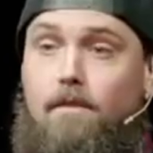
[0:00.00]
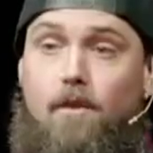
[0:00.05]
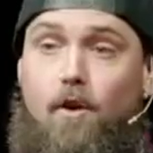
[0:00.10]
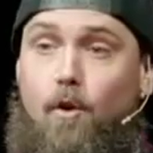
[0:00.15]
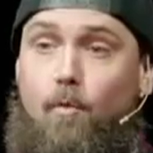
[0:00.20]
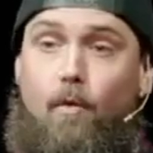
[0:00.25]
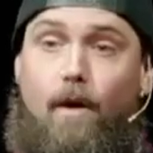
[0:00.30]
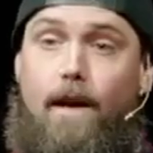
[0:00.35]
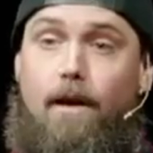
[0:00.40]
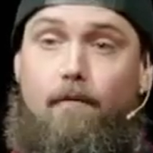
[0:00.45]
or
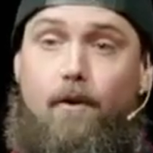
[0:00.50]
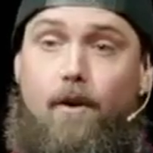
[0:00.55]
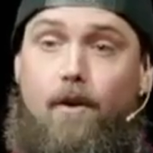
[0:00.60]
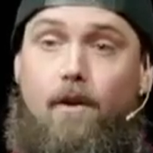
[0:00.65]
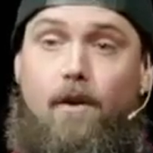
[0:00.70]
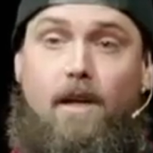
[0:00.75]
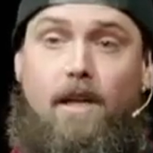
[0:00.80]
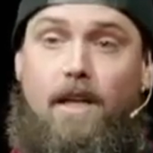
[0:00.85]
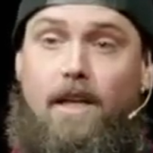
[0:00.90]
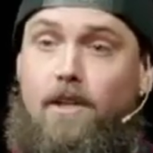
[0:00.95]
whatever.
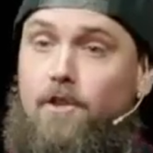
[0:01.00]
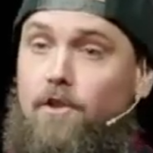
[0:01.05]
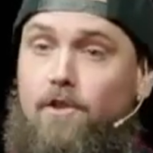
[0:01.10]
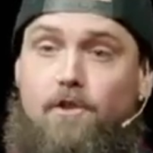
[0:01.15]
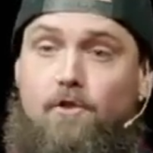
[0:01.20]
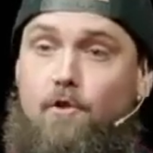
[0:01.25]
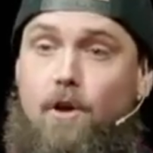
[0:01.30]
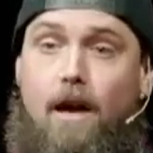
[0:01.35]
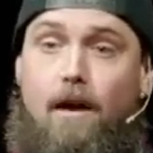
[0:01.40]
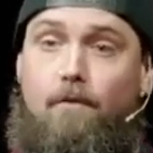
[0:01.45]
It just
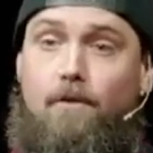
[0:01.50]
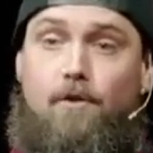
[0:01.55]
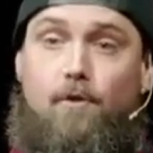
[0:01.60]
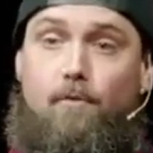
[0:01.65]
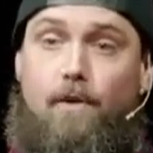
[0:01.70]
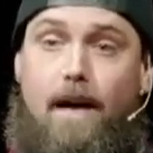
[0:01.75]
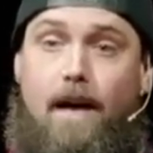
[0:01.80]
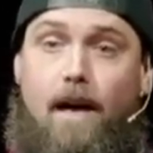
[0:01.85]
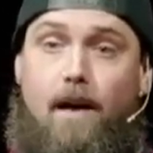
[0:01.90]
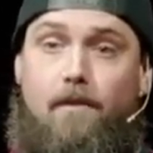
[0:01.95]
travels
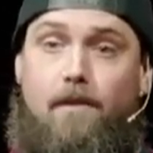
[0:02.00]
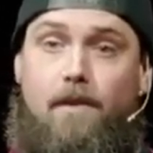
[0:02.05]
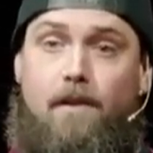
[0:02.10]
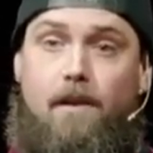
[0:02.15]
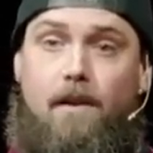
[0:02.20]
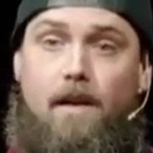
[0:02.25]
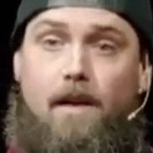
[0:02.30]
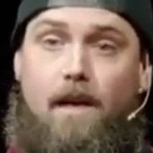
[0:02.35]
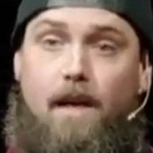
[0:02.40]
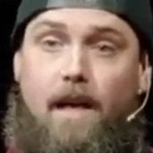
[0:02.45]
around
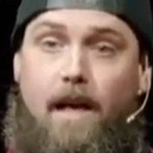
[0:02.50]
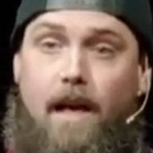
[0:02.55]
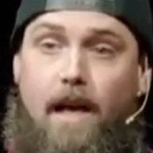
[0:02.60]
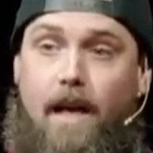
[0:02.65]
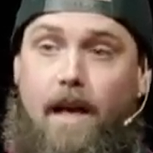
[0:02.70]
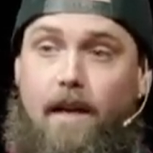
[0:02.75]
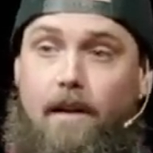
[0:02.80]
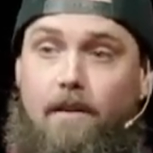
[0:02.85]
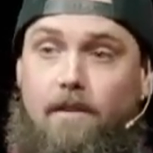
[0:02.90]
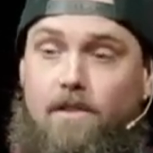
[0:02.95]

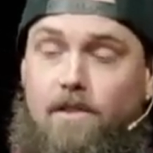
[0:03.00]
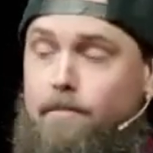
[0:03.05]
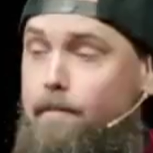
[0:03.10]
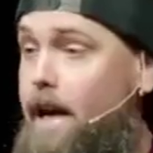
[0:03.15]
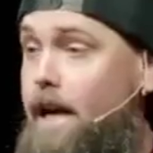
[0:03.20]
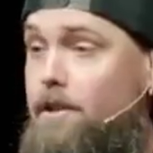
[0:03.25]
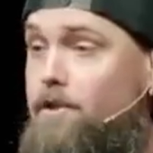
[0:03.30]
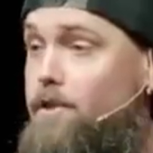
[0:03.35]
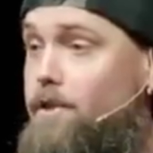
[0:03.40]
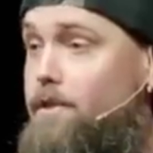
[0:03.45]
and
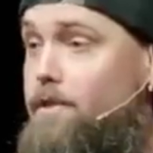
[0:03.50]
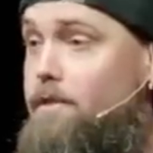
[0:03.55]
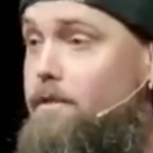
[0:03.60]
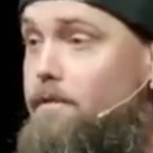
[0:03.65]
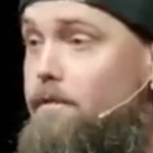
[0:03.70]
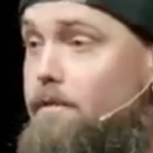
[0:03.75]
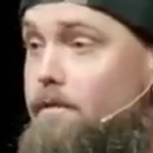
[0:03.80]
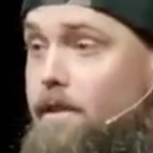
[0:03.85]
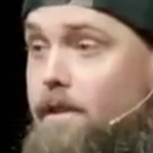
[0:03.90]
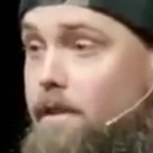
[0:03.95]
smashes
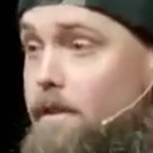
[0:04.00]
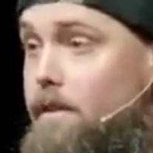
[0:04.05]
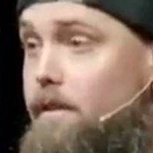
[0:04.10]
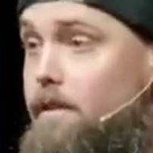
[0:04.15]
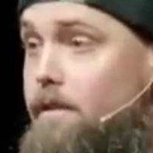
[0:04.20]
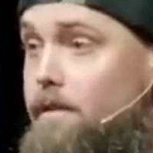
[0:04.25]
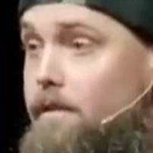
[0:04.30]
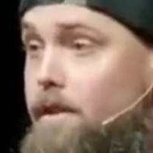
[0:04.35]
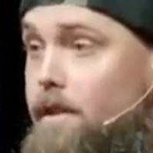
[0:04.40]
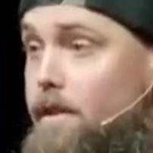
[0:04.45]
the
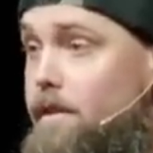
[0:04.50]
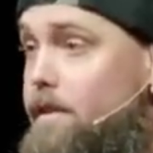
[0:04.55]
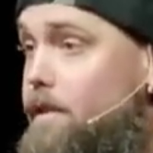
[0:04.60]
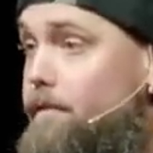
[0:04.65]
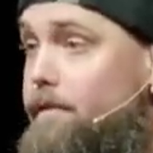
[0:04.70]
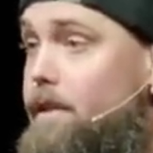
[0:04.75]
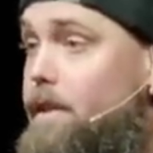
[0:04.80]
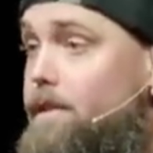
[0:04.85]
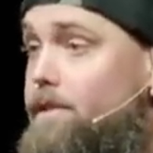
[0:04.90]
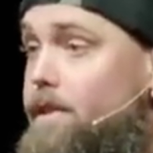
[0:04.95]

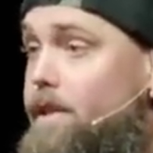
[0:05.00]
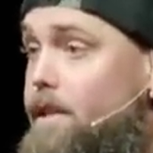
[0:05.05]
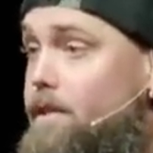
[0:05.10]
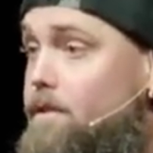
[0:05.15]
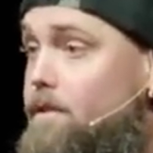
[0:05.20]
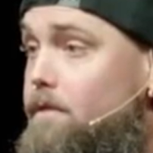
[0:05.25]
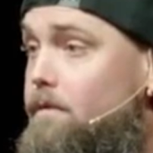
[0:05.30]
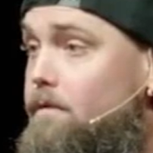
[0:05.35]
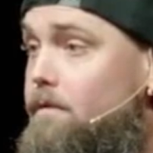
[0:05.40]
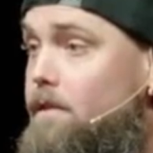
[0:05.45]
Philistines.
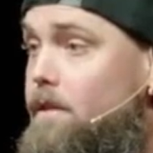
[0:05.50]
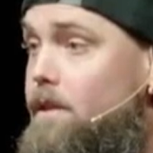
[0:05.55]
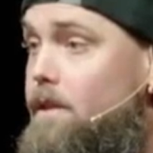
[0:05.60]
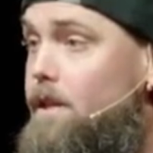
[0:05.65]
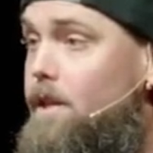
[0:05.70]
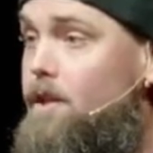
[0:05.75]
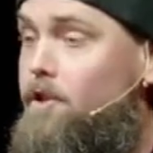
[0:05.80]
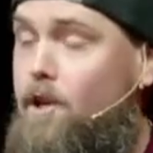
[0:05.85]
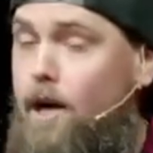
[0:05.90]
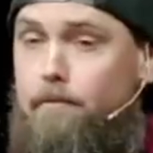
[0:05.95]

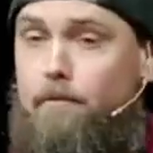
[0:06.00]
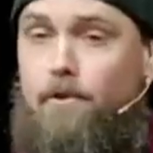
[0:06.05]
Chapter